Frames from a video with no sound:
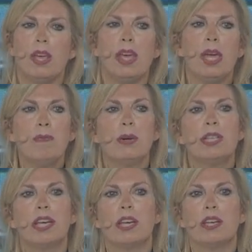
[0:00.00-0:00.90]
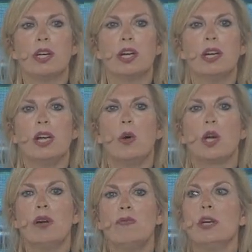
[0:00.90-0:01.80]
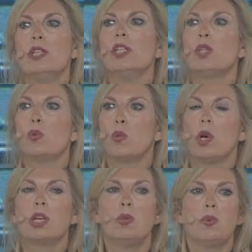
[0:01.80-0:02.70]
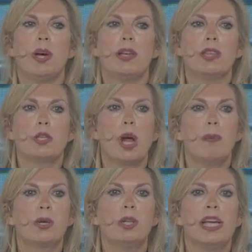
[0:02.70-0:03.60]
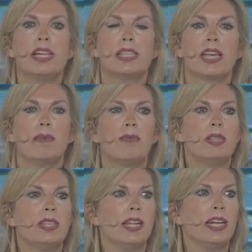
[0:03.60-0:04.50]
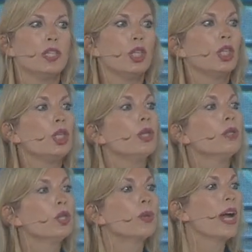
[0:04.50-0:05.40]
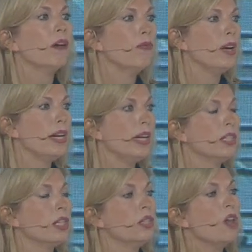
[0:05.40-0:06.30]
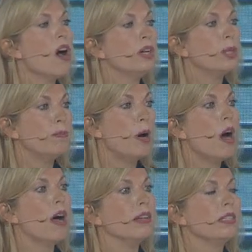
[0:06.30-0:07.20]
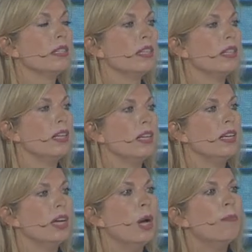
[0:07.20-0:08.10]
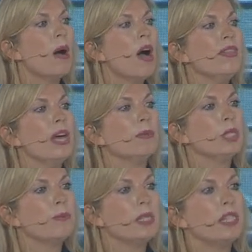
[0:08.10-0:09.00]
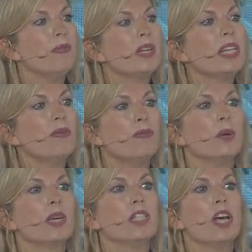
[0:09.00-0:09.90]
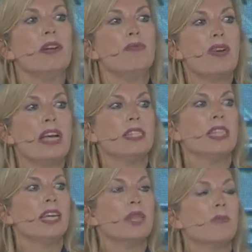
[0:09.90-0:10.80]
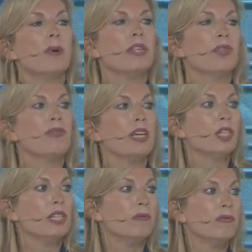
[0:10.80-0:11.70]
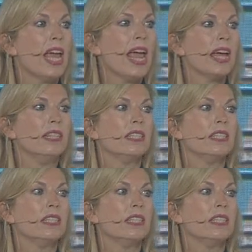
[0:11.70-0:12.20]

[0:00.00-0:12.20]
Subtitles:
In particular, Convergence worked with the Tropical Landscape Facility to use grant funding to launch a bond that would specifically focus on investing in the preservation of land